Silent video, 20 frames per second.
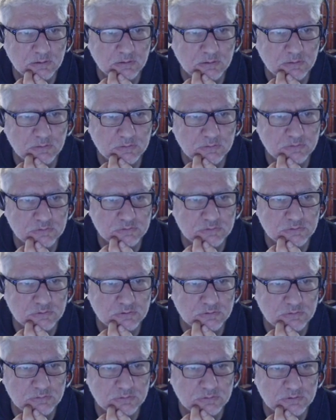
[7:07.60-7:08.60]
Windows
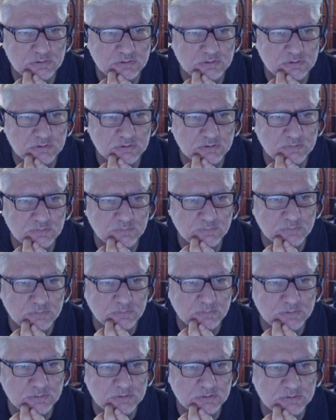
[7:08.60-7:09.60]
32 and 64
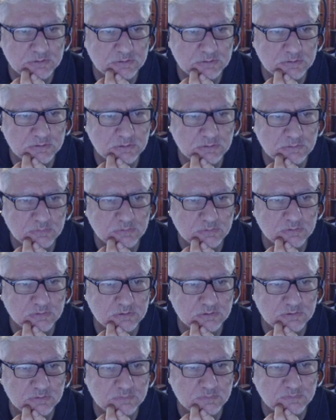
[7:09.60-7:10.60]
bits, Windows
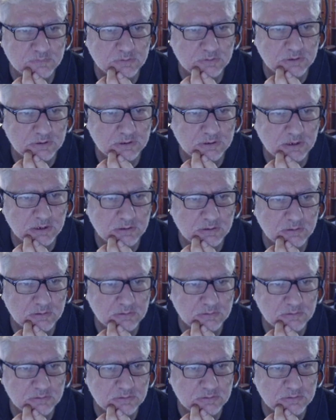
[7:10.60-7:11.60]
64 and
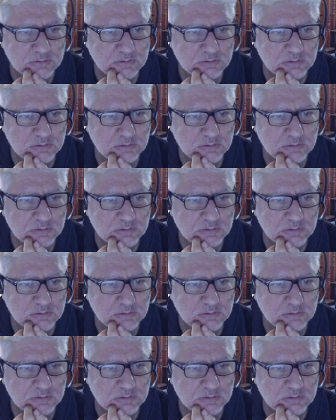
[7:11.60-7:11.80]
add-ons.